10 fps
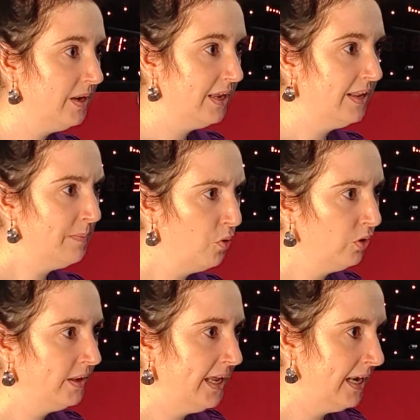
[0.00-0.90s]
they're
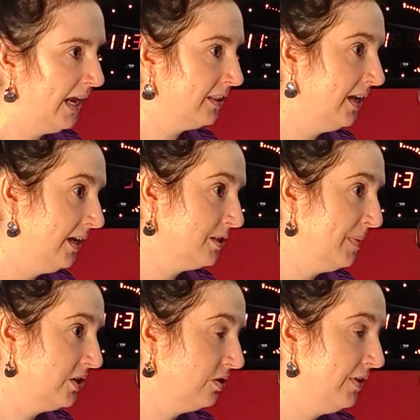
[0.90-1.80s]
more, they like the
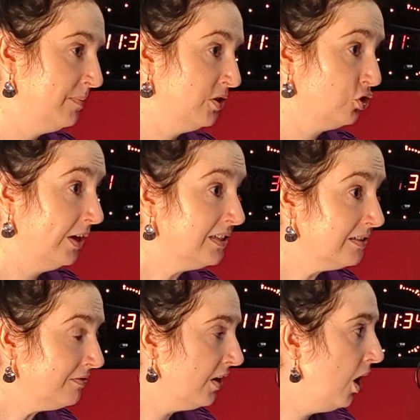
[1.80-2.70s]
aspects of the
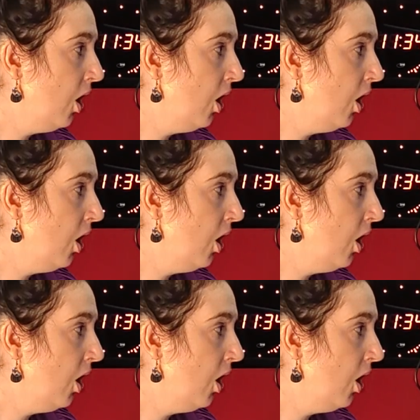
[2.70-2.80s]
administrative.